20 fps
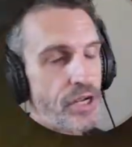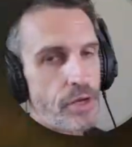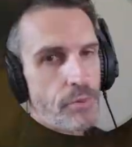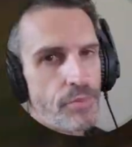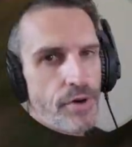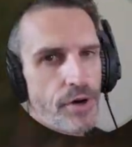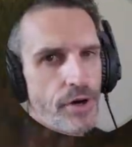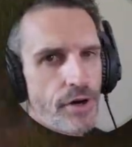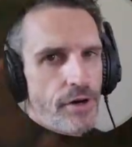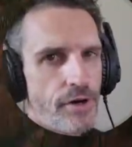
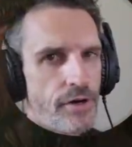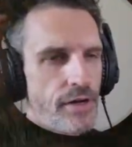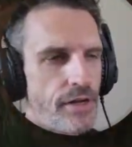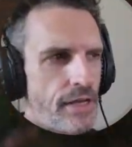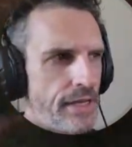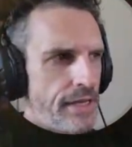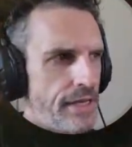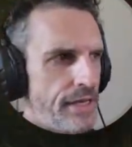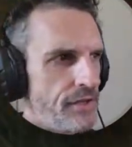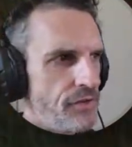apart,
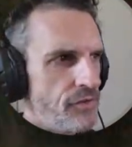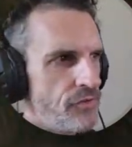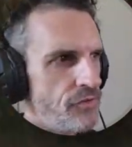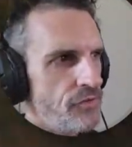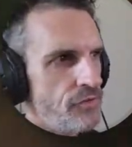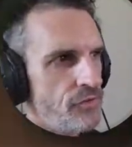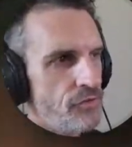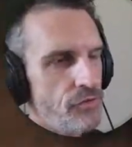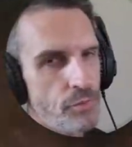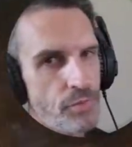
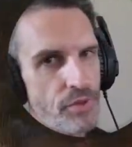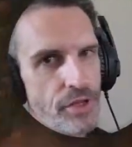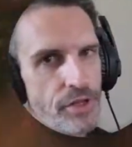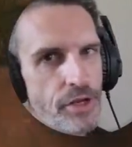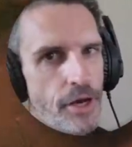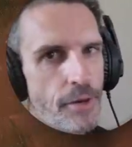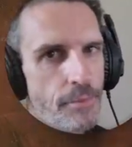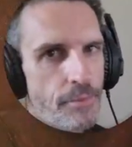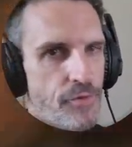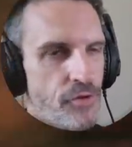split
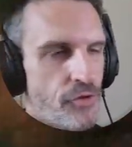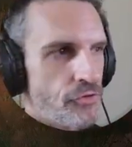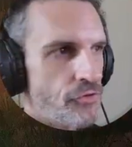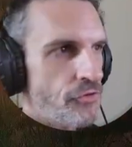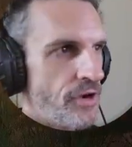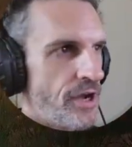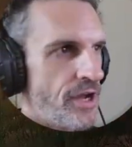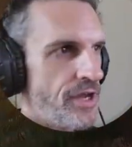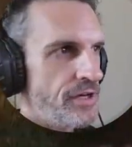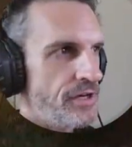up, to
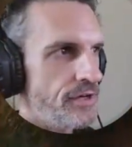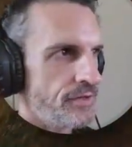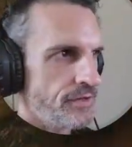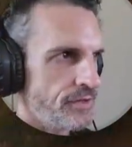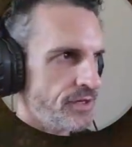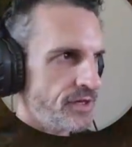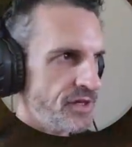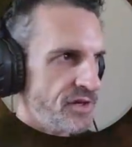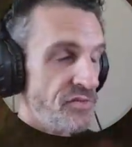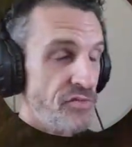try
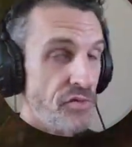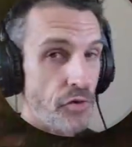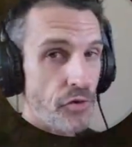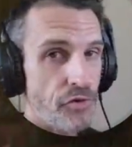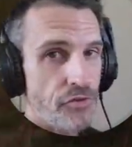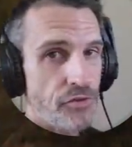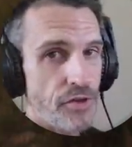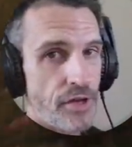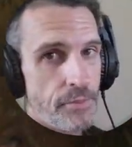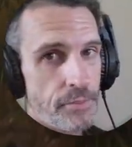to
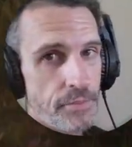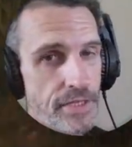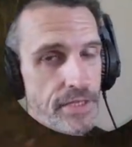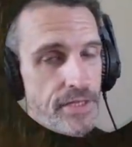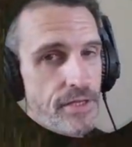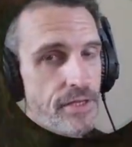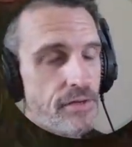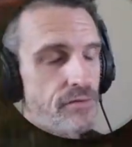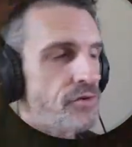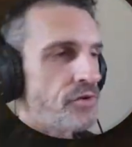focus on
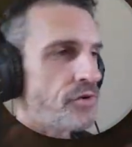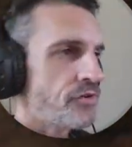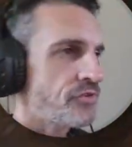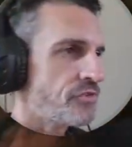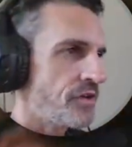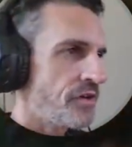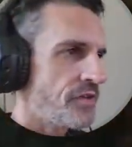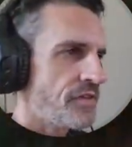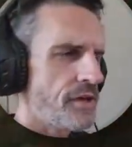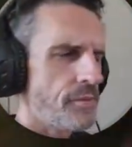me and focus
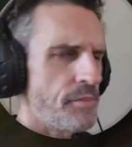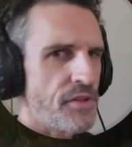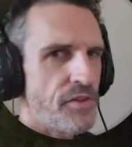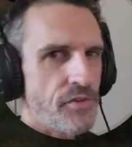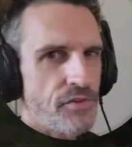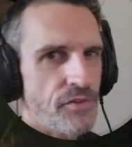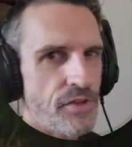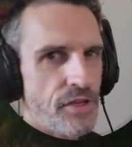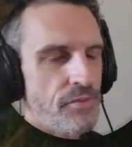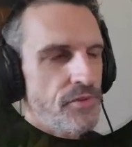on them at the
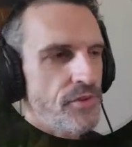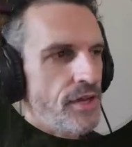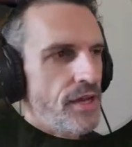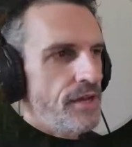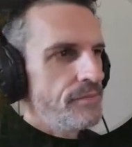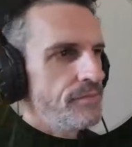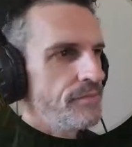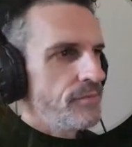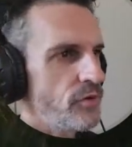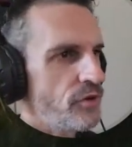same time,
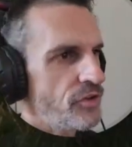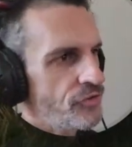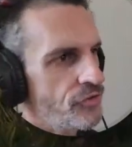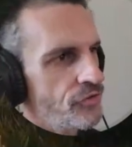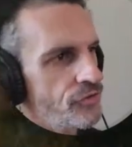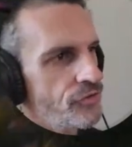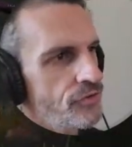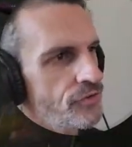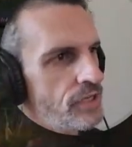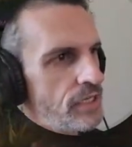which,
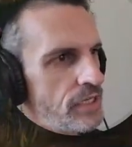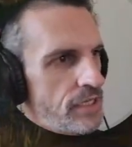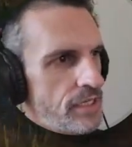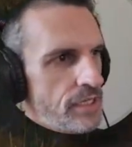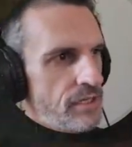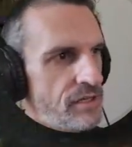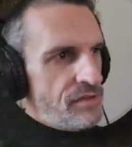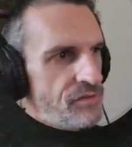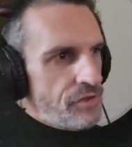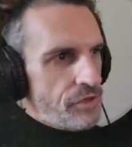
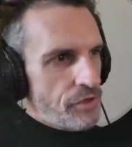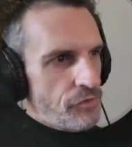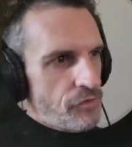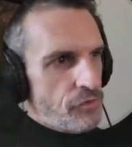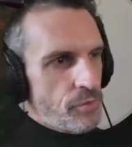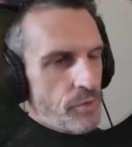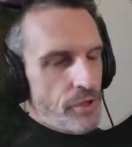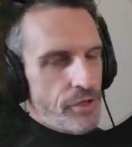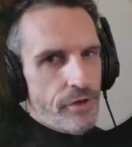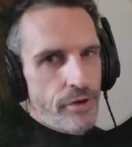if you're going to
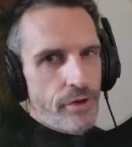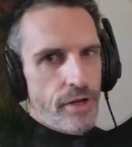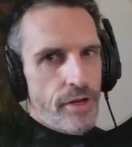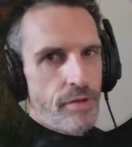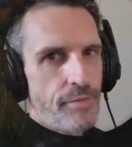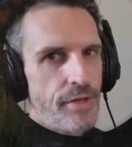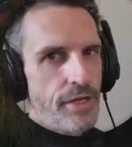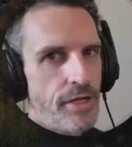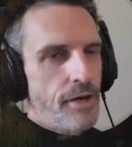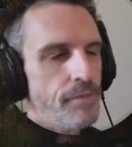split your
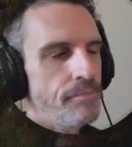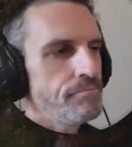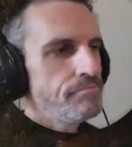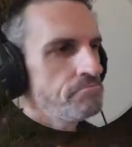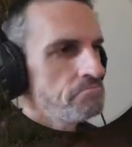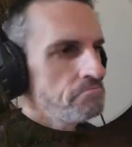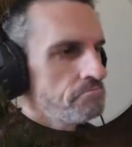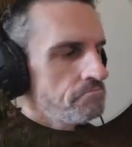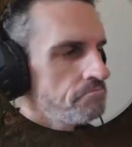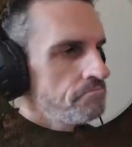enemy up,
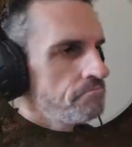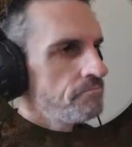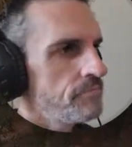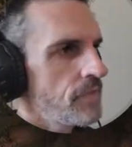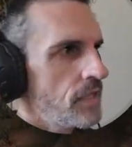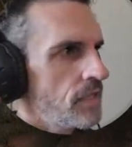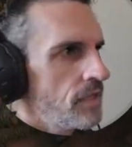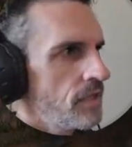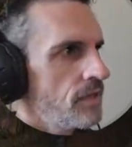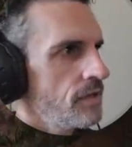
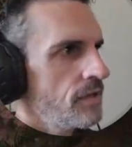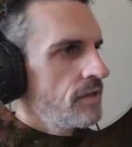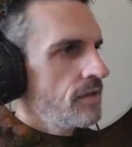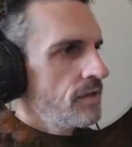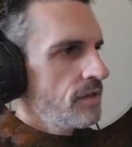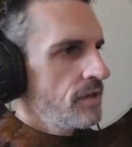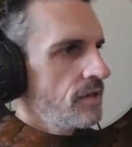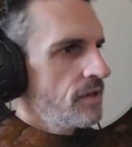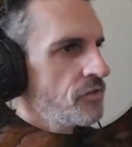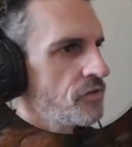
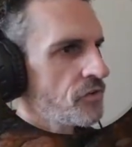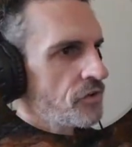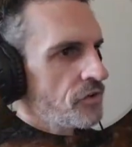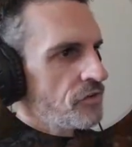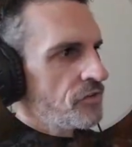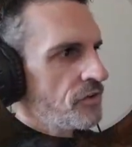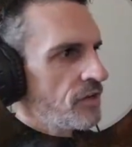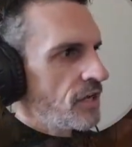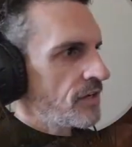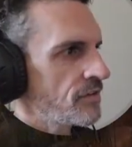it's a good
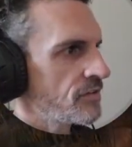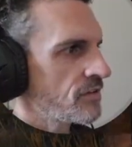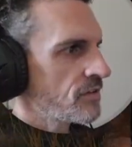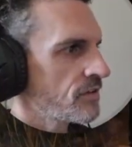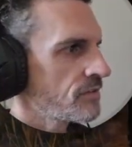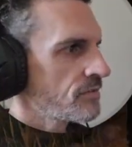tactic.